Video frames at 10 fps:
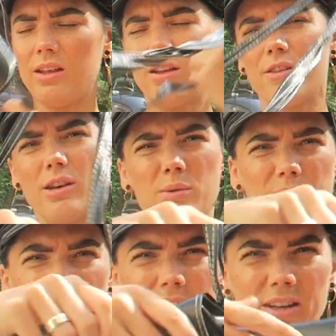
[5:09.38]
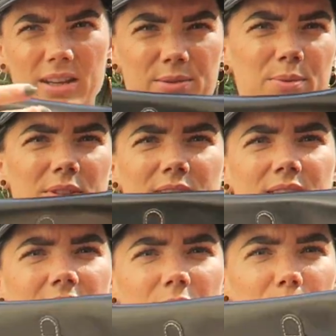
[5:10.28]
I thought it was really nice with
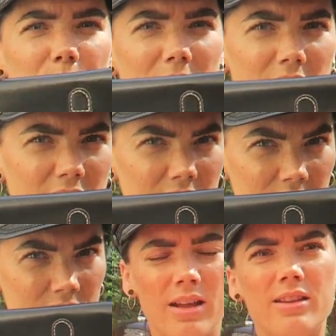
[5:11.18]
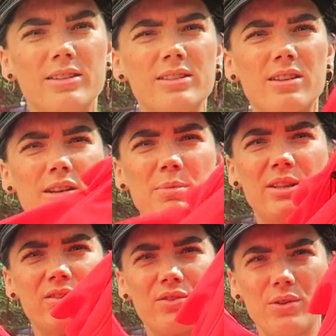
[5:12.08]
this little ring. This is gonna be
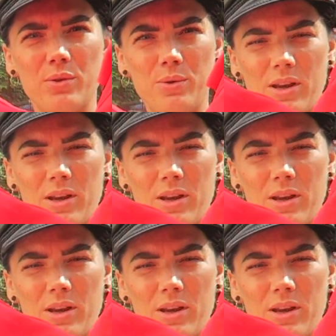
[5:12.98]
so